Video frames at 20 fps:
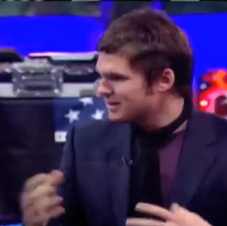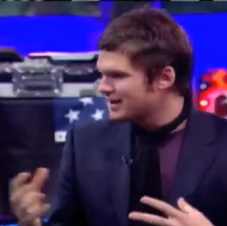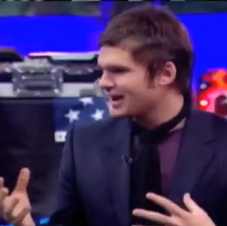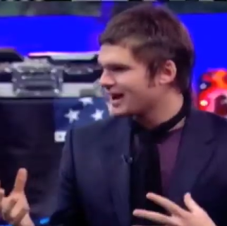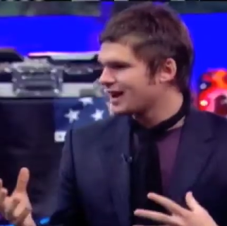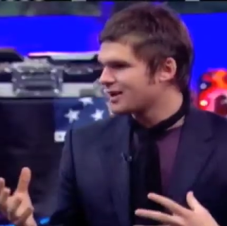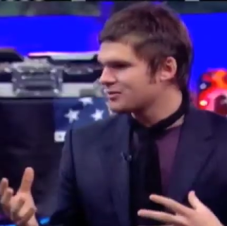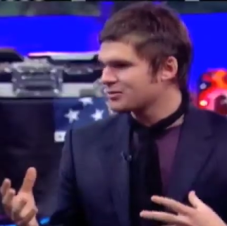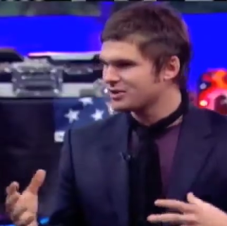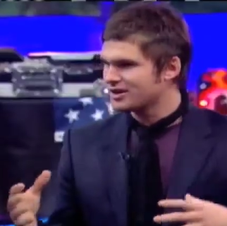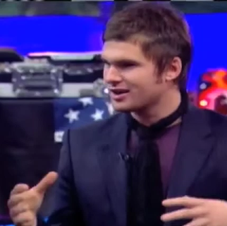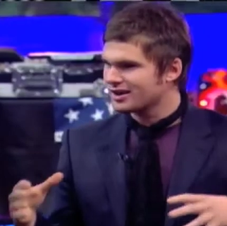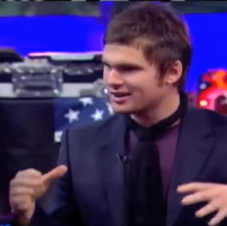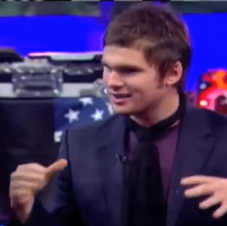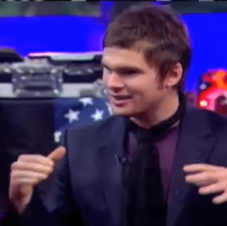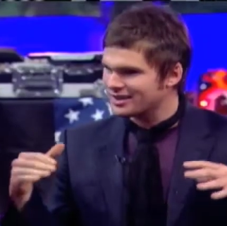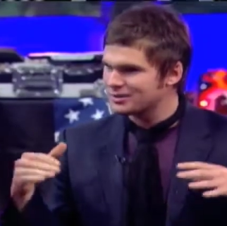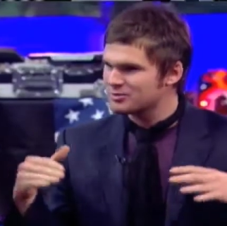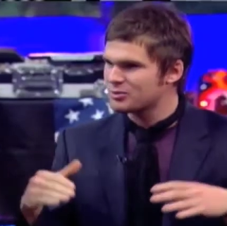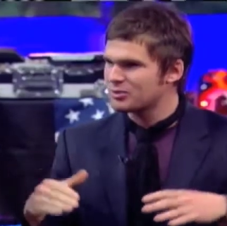I, we're kind of
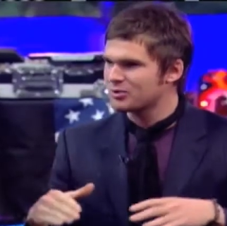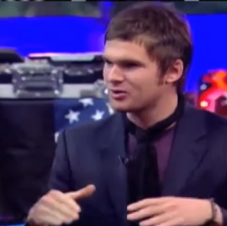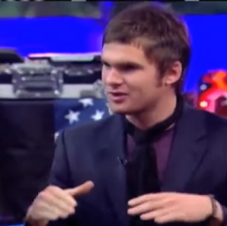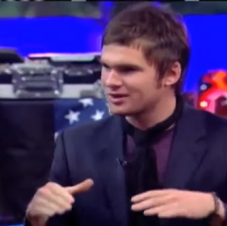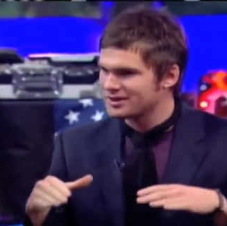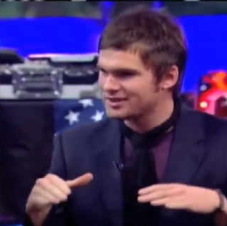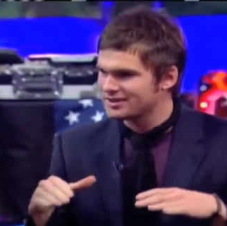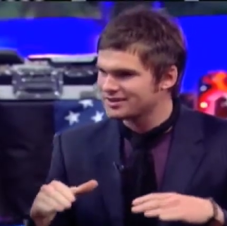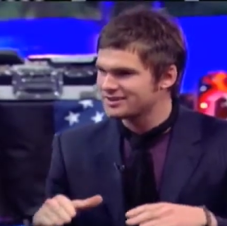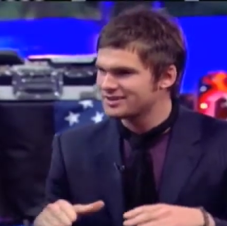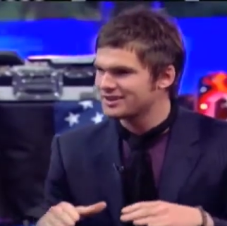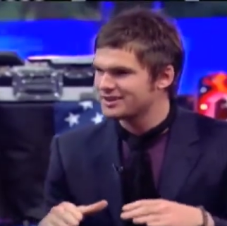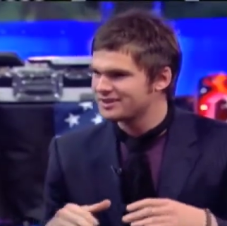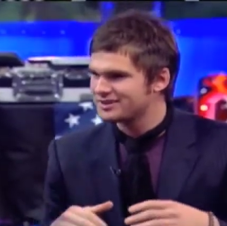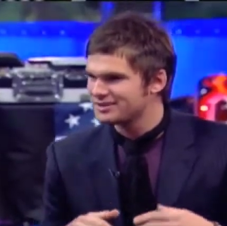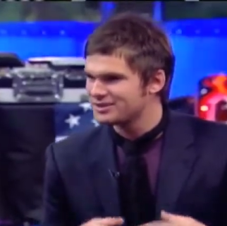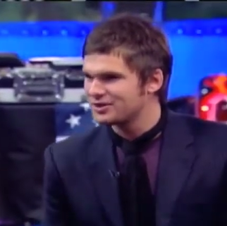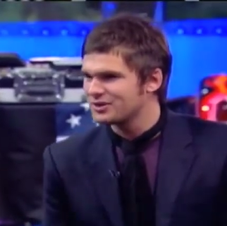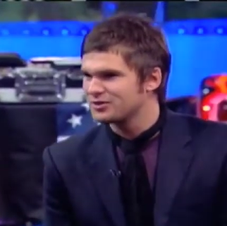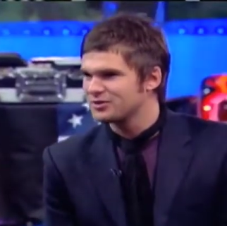like more into like, you know, the